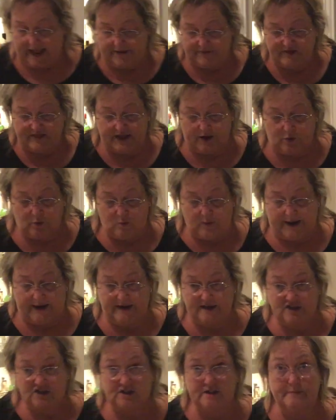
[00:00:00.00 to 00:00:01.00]
and then
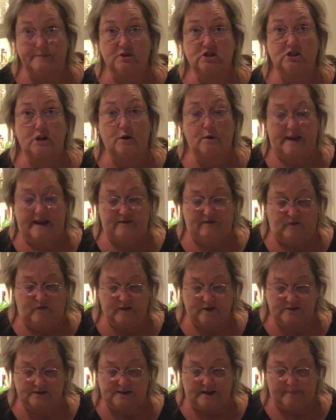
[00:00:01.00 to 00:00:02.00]
arrange them so it
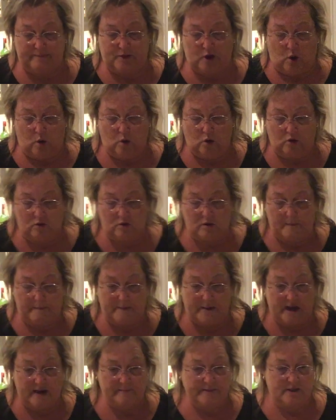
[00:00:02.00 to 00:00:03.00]
fills up the whole
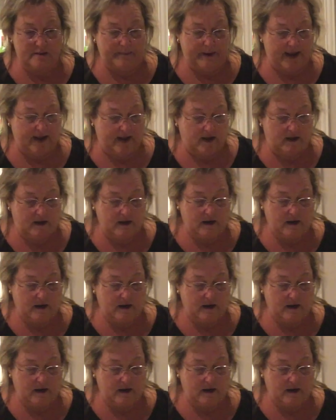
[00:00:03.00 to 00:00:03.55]
bottom of the pan.